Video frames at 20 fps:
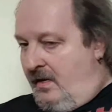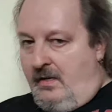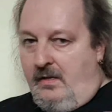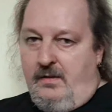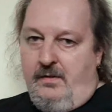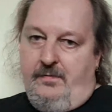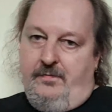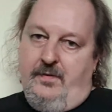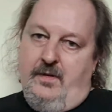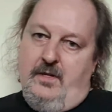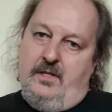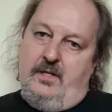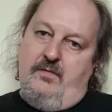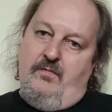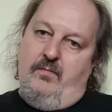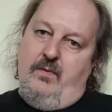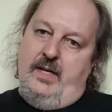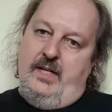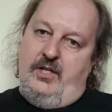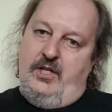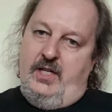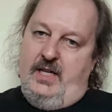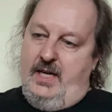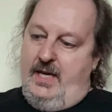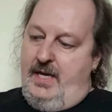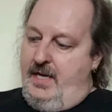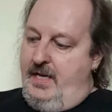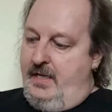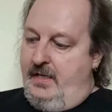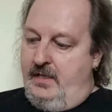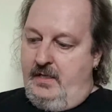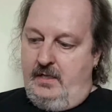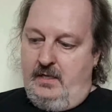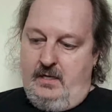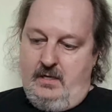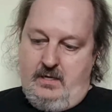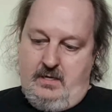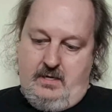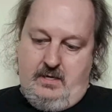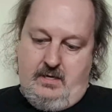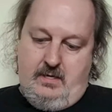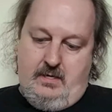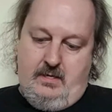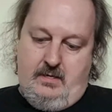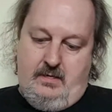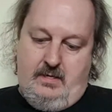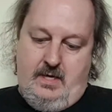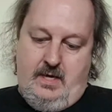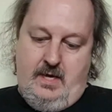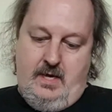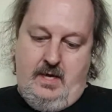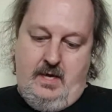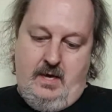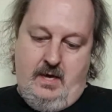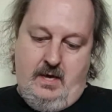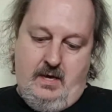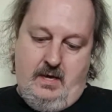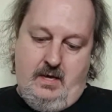The first of which is the